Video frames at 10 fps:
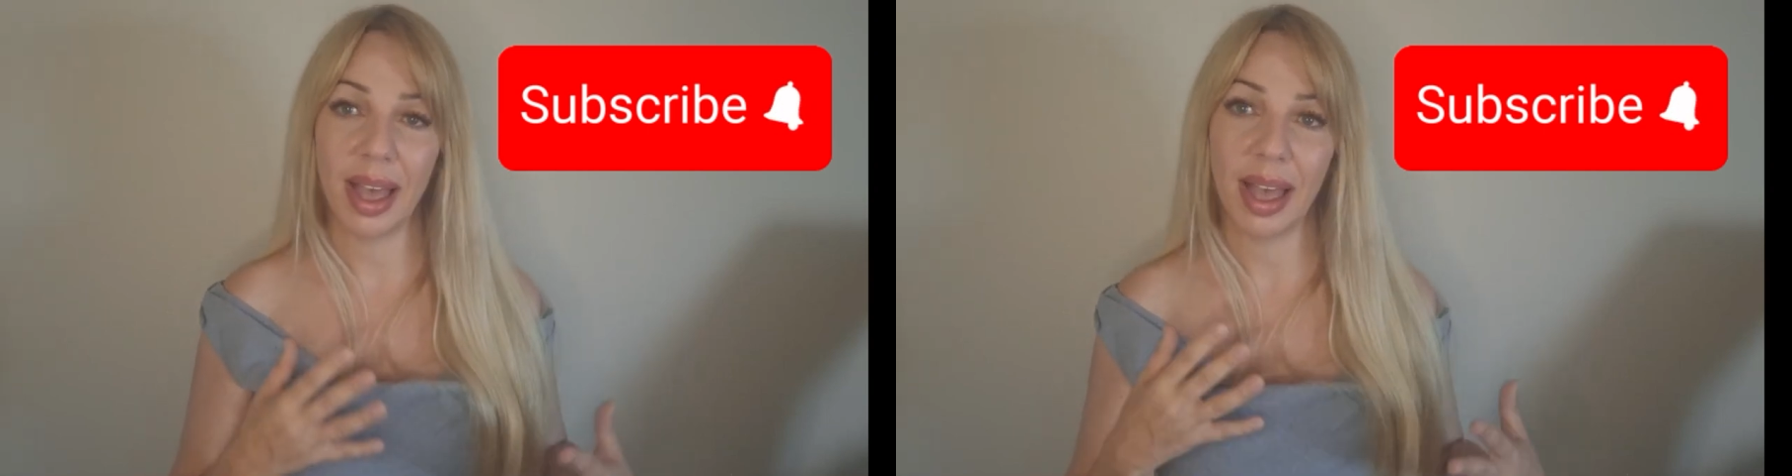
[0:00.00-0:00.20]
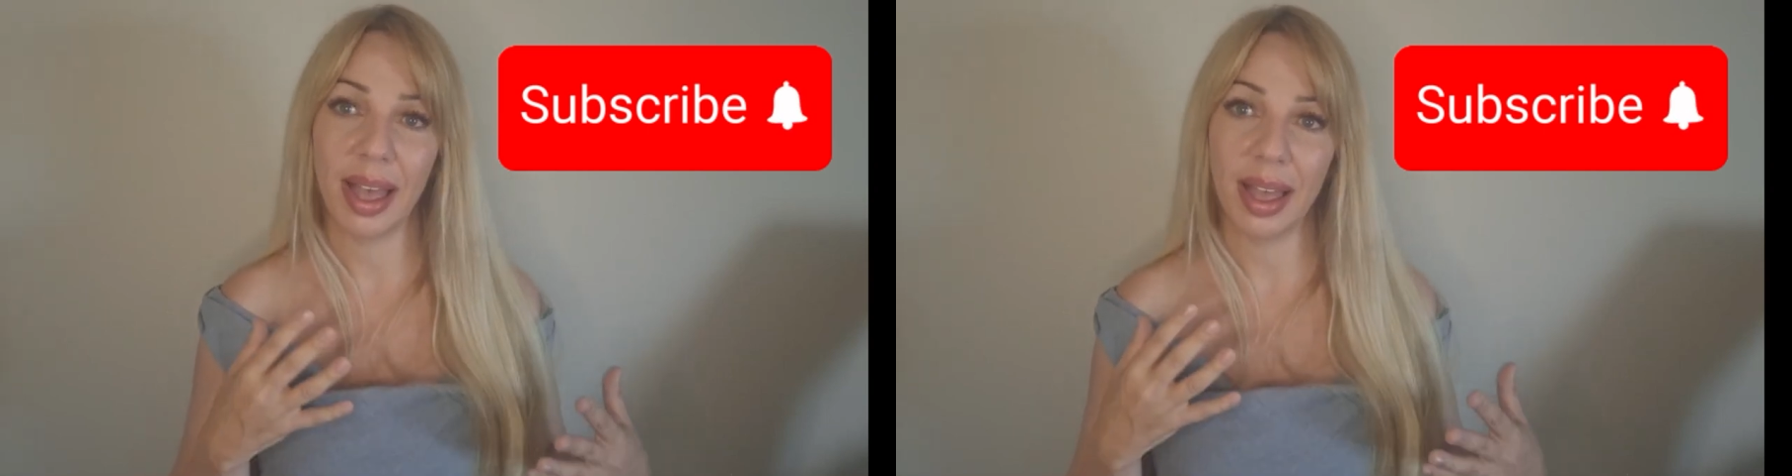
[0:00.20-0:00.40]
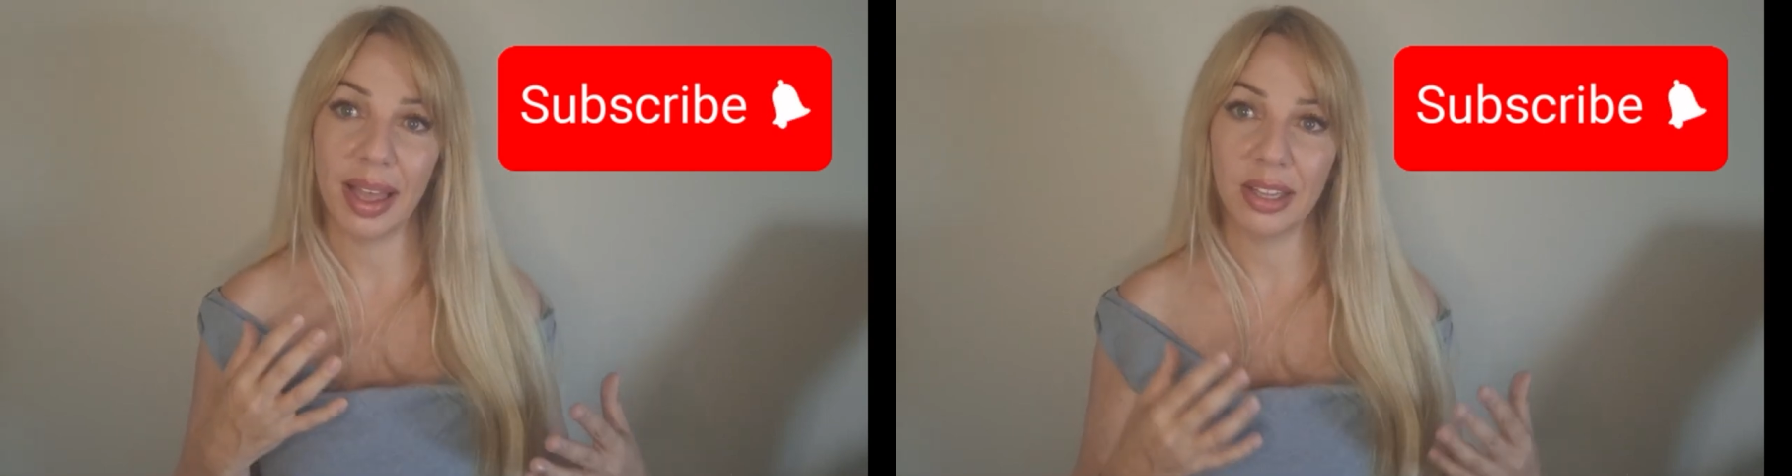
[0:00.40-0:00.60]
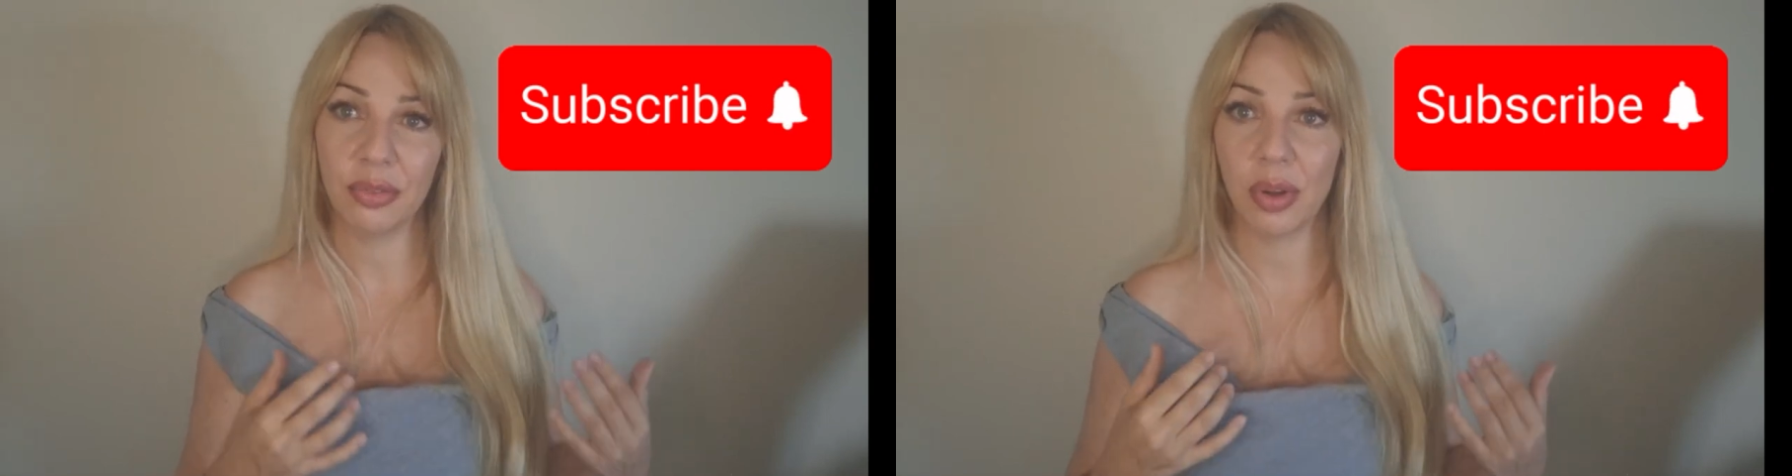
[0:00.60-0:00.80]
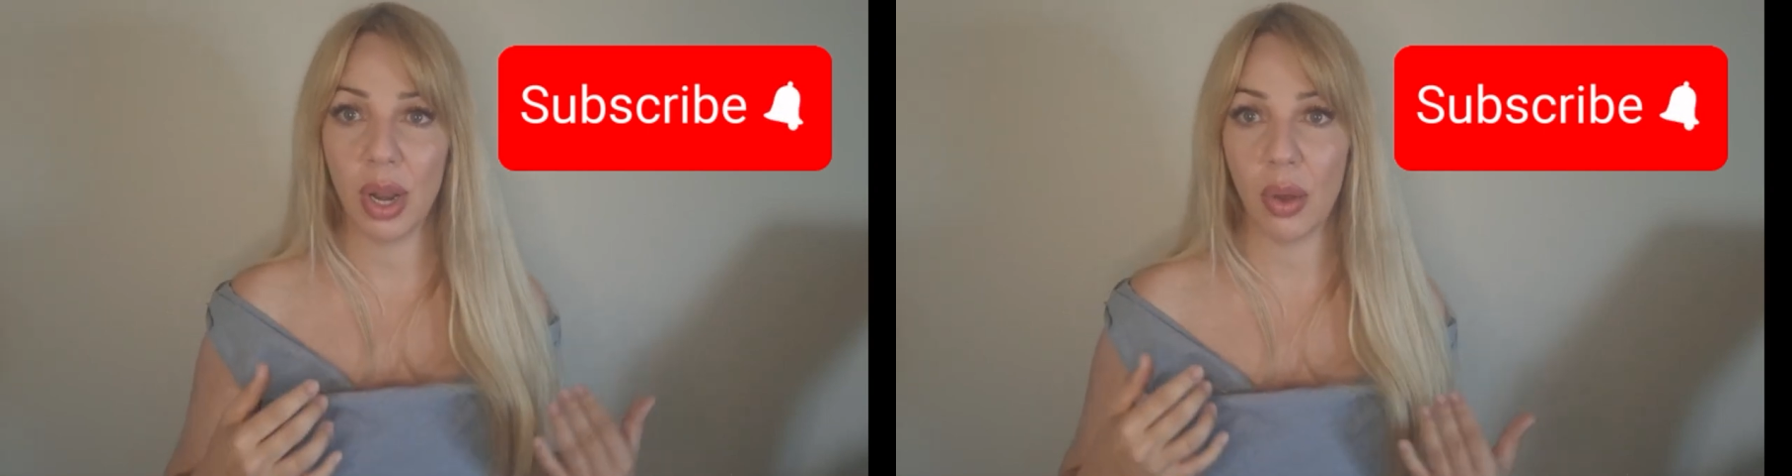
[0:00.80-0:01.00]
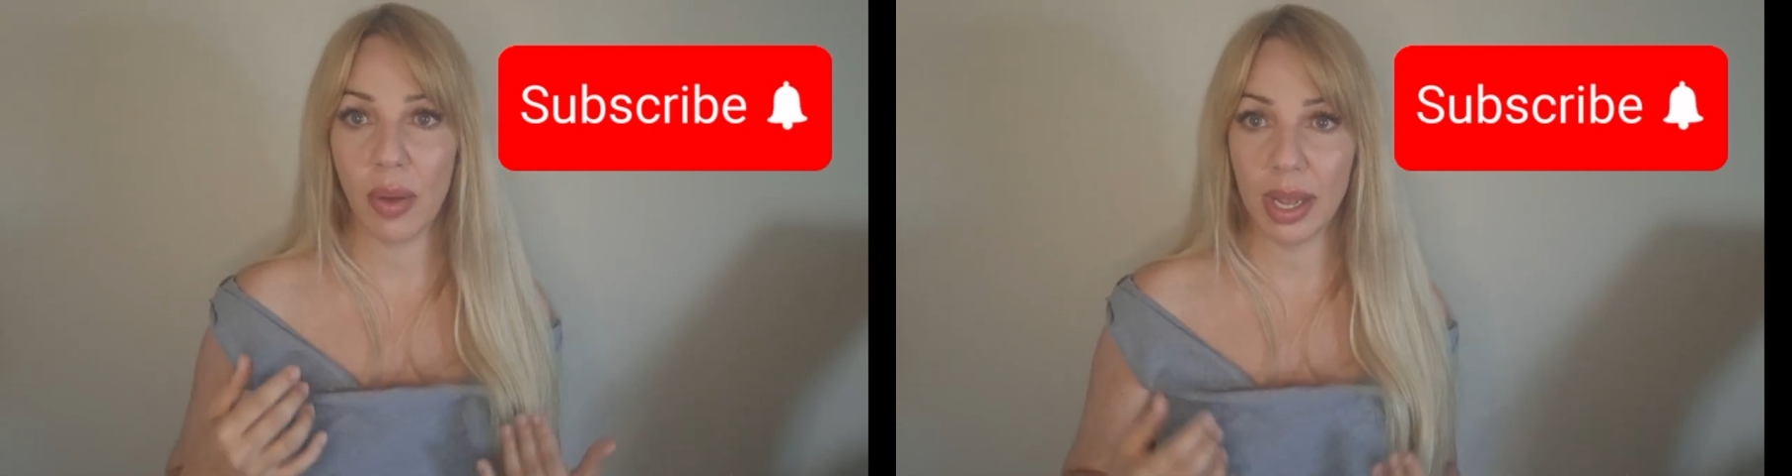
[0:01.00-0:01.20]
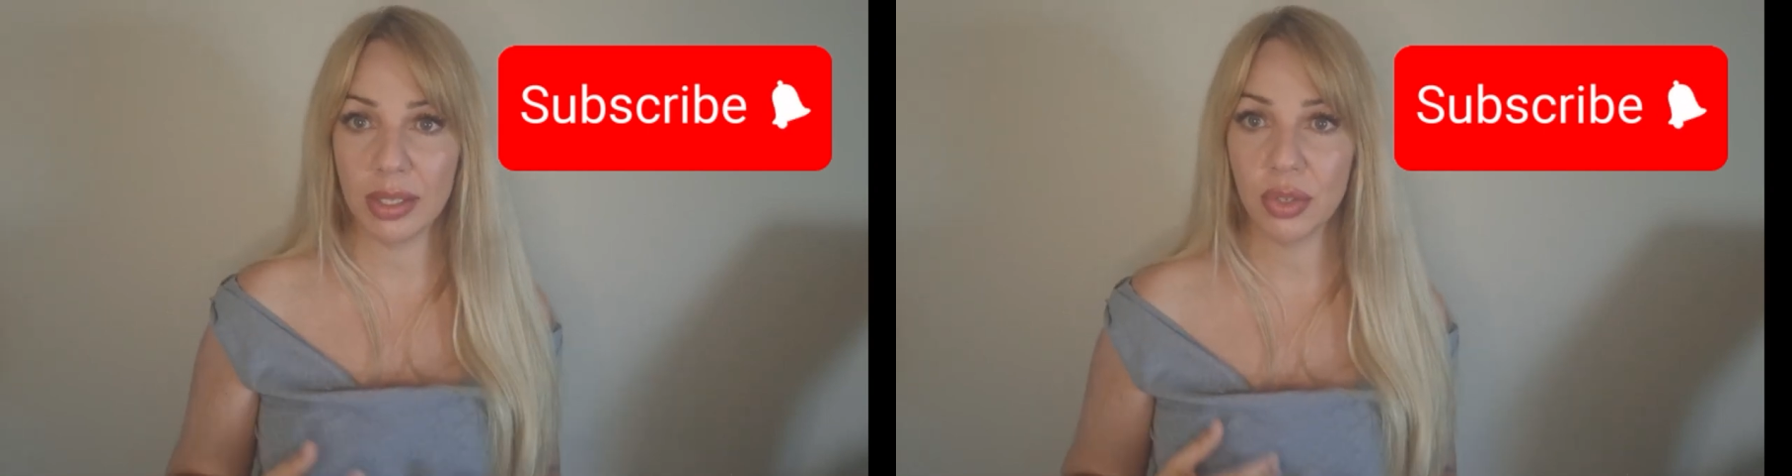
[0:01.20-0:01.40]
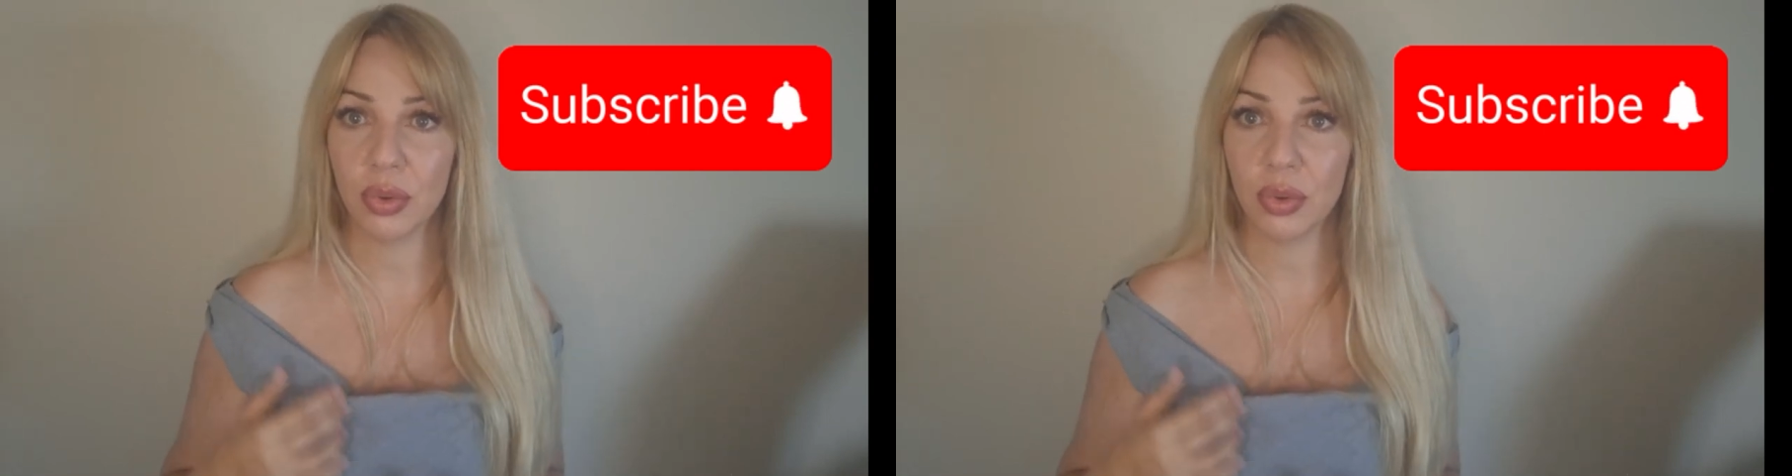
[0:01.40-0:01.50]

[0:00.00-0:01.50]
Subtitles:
and follow us